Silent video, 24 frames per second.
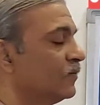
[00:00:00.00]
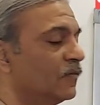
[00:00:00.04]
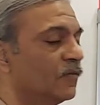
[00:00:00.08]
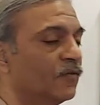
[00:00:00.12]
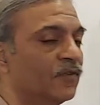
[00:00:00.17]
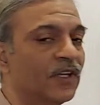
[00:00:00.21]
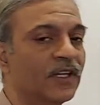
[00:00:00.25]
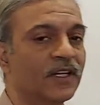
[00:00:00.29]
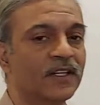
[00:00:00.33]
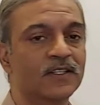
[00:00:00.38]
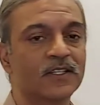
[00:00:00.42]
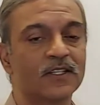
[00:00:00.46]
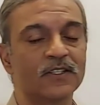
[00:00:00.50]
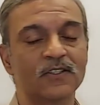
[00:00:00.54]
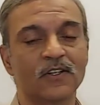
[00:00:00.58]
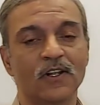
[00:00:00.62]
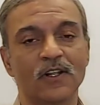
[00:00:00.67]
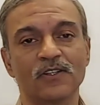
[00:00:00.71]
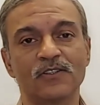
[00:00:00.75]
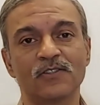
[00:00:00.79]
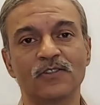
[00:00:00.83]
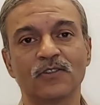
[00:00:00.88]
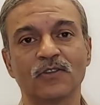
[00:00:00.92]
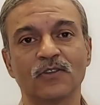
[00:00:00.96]
Venus is
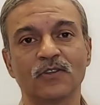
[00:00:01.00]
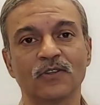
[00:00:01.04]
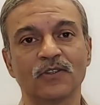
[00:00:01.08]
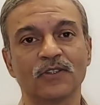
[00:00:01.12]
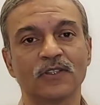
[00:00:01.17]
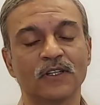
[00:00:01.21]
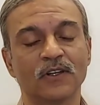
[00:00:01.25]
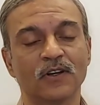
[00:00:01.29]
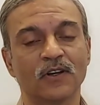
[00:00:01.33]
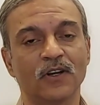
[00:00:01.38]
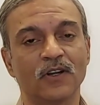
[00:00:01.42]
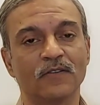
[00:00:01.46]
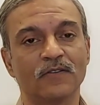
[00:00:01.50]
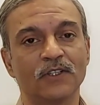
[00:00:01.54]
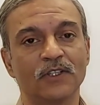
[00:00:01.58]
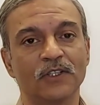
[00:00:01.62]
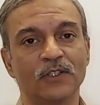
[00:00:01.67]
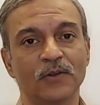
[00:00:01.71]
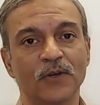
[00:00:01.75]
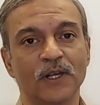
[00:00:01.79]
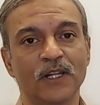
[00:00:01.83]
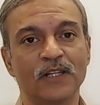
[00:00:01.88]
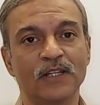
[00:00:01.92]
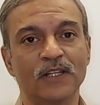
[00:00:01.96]
also the lord of the
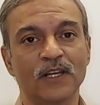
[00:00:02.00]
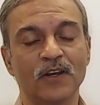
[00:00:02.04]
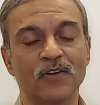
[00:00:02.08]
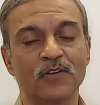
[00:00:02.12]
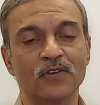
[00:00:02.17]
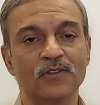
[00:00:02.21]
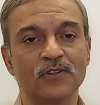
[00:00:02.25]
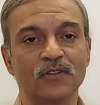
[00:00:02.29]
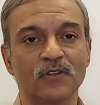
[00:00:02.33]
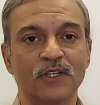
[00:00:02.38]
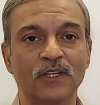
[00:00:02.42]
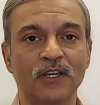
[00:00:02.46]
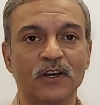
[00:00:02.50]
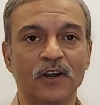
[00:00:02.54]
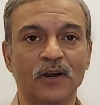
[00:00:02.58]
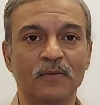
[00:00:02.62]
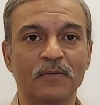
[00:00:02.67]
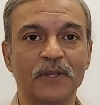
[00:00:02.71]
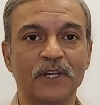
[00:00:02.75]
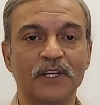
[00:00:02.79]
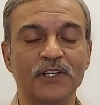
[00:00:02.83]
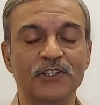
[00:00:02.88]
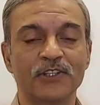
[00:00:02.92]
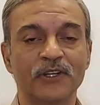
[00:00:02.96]
12th house. So the
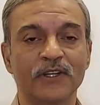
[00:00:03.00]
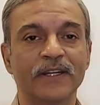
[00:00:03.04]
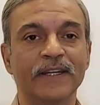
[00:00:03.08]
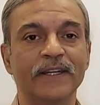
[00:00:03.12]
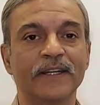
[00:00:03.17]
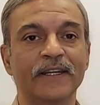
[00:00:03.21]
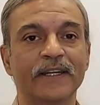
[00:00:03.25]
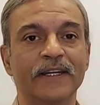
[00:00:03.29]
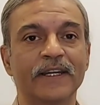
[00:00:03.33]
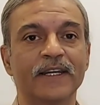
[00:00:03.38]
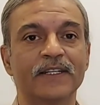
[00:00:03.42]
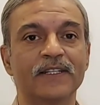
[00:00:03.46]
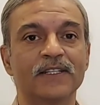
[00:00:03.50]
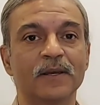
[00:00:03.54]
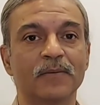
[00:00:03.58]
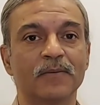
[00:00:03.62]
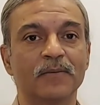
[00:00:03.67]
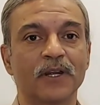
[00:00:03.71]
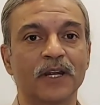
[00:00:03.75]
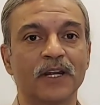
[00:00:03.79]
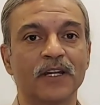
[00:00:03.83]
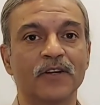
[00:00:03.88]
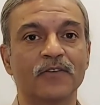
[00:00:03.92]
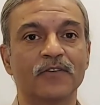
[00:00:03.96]
combination indicates some
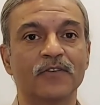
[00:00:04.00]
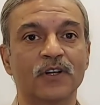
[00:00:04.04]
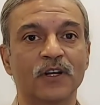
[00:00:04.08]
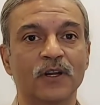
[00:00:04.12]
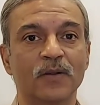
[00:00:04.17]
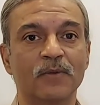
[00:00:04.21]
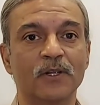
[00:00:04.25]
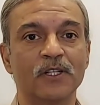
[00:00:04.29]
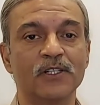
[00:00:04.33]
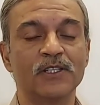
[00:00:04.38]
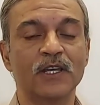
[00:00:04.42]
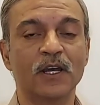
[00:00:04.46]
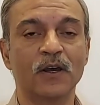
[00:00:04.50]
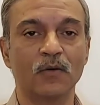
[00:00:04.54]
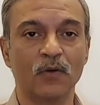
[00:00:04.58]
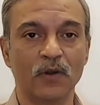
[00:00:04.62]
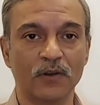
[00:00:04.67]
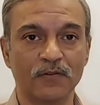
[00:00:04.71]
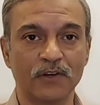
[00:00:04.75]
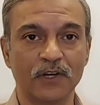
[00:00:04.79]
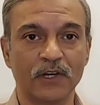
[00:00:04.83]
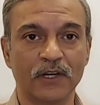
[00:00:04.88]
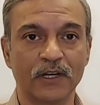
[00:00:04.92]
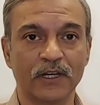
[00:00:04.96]
kind of troubles.
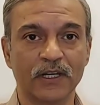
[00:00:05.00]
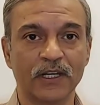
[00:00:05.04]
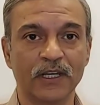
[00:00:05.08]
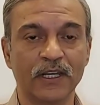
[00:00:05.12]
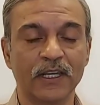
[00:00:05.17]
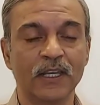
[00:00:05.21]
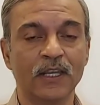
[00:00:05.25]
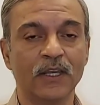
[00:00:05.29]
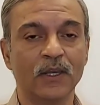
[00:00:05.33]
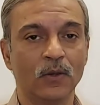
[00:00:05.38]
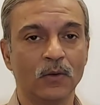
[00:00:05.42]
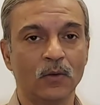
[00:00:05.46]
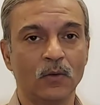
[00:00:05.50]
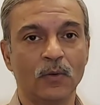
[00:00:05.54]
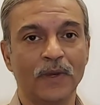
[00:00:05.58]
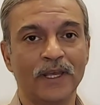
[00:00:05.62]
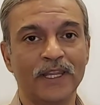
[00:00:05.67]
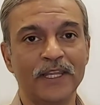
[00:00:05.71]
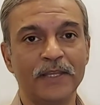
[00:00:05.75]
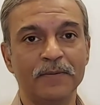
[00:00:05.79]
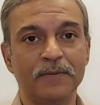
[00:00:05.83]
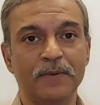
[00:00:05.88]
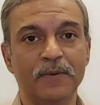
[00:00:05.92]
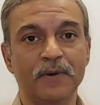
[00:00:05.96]
However,
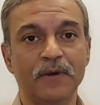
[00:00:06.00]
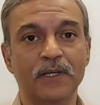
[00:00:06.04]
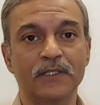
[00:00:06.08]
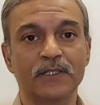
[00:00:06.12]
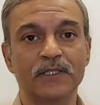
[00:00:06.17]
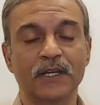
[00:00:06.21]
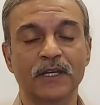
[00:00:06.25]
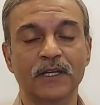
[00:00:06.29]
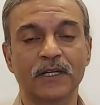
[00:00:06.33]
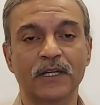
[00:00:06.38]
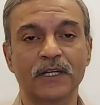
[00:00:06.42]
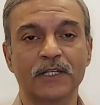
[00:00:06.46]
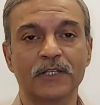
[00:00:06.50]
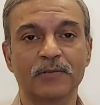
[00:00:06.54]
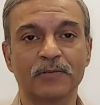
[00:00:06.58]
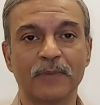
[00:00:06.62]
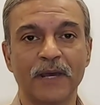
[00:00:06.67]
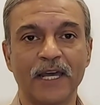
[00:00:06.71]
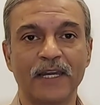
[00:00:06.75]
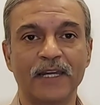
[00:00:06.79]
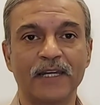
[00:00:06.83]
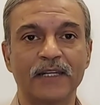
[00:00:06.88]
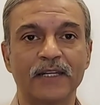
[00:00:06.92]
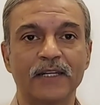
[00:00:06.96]
when the person gets
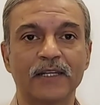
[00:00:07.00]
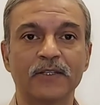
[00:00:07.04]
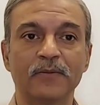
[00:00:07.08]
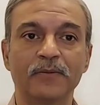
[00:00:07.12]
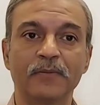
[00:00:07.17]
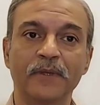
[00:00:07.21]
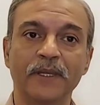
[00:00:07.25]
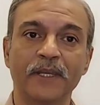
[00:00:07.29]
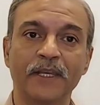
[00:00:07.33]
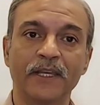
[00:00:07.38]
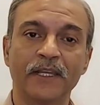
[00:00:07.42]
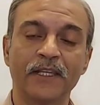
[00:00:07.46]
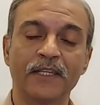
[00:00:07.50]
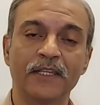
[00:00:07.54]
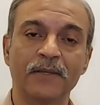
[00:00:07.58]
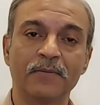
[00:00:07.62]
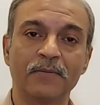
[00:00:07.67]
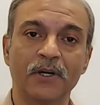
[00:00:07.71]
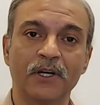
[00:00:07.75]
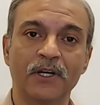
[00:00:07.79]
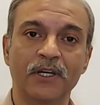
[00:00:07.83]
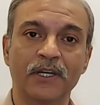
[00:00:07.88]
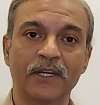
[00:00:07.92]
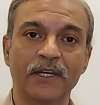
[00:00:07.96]
married, it will be in the
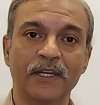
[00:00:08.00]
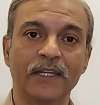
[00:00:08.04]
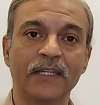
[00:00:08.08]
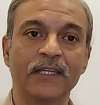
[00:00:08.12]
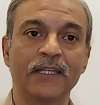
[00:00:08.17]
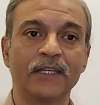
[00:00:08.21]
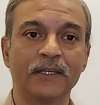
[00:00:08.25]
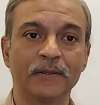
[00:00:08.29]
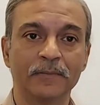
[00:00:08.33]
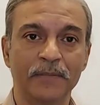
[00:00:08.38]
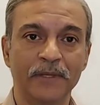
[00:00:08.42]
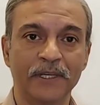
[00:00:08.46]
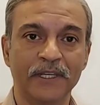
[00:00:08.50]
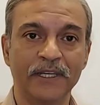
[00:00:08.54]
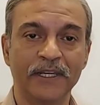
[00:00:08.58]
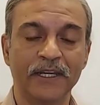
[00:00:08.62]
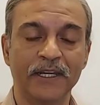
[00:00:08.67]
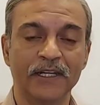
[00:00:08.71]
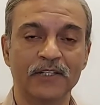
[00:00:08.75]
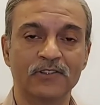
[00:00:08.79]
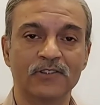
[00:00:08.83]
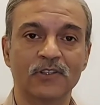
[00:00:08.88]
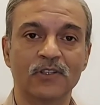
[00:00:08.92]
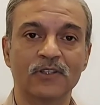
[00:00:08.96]
Mercury
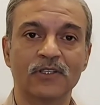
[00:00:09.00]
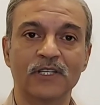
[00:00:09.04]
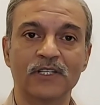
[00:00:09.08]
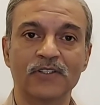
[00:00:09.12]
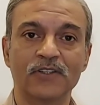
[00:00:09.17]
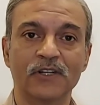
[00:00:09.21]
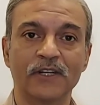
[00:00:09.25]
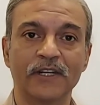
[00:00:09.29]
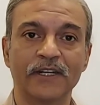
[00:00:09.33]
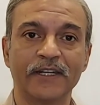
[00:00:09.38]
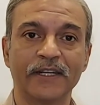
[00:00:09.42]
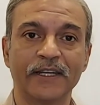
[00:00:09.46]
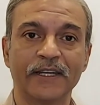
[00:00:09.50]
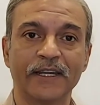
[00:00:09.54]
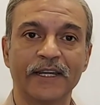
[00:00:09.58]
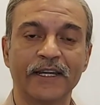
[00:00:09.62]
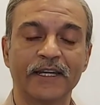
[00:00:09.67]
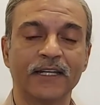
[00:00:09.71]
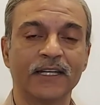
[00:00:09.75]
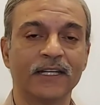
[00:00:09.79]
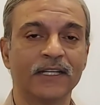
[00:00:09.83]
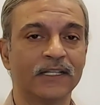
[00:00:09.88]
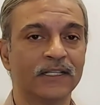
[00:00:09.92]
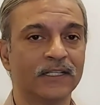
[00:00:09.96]
period. So this will
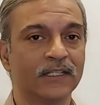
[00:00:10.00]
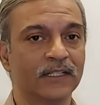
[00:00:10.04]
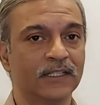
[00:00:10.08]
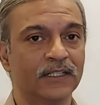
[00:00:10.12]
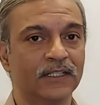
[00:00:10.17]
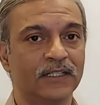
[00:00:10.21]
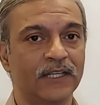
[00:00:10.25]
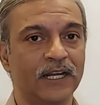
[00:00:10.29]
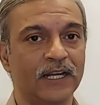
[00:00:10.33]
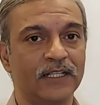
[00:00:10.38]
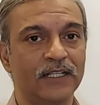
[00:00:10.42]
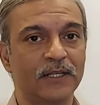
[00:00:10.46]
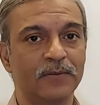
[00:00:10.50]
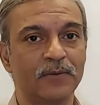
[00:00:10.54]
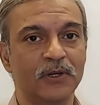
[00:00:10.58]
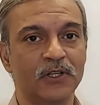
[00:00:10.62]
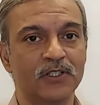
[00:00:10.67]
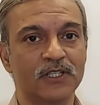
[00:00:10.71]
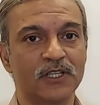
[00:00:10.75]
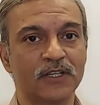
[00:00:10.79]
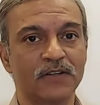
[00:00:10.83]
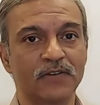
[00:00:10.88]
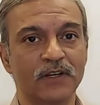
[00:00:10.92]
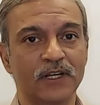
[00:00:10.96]
indicate that the
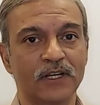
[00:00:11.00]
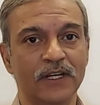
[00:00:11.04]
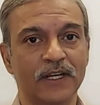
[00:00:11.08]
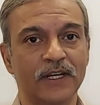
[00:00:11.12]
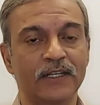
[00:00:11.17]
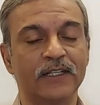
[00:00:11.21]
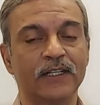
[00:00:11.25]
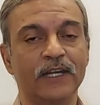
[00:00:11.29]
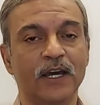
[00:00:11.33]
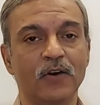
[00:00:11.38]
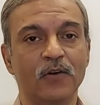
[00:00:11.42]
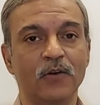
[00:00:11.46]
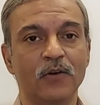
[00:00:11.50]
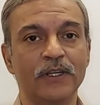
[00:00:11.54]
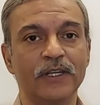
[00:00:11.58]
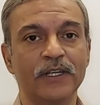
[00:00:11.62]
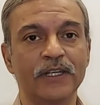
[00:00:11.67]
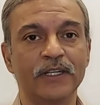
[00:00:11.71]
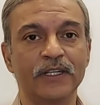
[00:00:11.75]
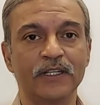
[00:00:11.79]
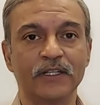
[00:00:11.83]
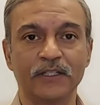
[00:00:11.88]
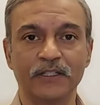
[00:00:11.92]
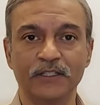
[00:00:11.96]
person will get
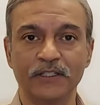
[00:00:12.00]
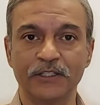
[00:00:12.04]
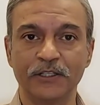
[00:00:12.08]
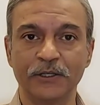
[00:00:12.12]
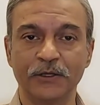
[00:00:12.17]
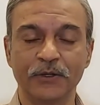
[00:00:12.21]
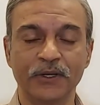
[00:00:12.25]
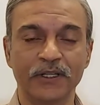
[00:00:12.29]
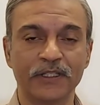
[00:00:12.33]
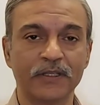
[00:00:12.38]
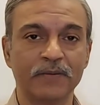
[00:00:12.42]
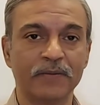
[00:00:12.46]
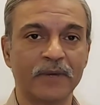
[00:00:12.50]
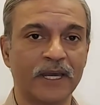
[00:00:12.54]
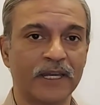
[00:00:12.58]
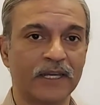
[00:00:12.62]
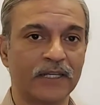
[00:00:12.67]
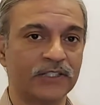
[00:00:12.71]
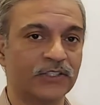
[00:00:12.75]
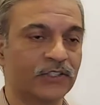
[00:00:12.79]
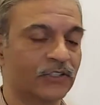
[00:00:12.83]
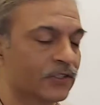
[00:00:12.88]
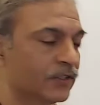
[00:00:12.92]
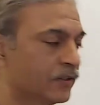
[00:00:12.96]
dowry during the
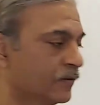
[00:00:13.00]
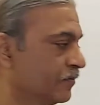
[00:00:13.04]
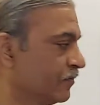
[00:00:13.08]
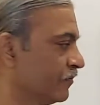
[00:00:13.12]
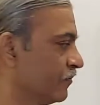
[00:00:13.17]
marriage.